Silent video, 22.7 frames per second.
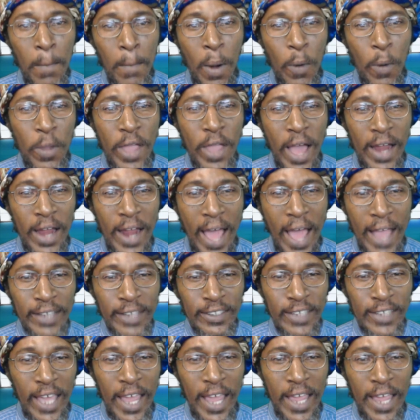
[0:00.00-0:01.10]
Me
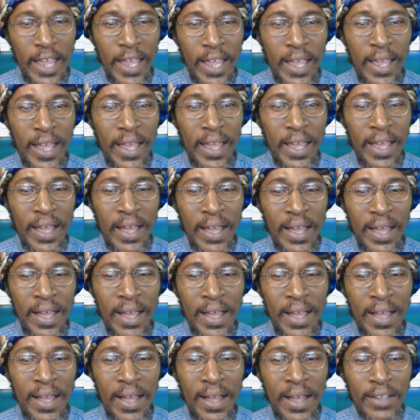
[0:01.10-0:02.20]
realize it.
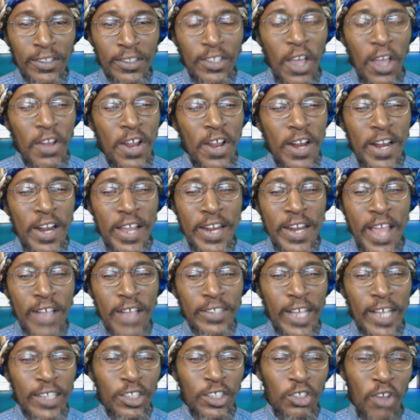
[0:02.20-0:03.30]
Suddenly
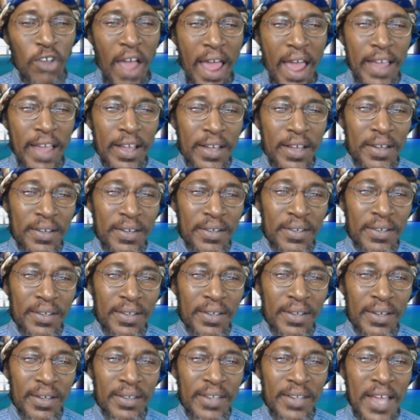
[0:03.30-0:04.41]
there's a strike.
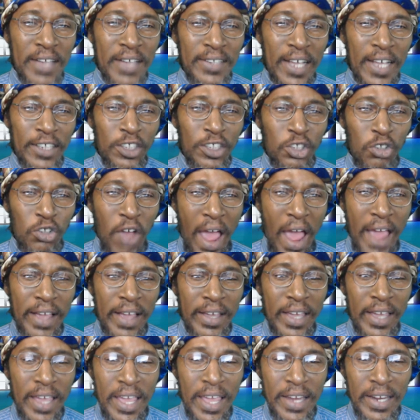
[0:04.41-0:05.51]
There's a
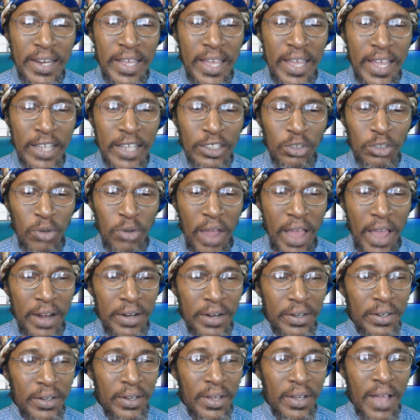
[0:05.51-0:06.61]
strike in
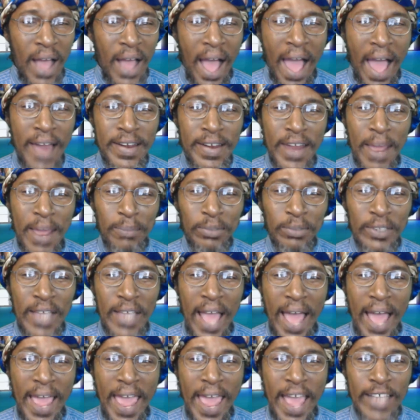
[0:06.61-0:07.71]
Israel. And them
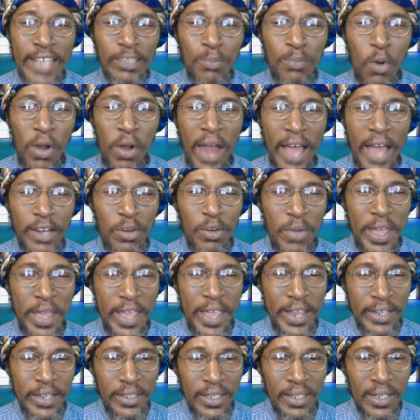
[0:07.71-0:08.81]
say a Hezbollah do
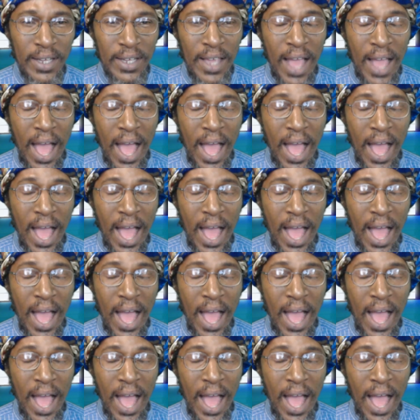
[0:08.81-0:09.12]
it.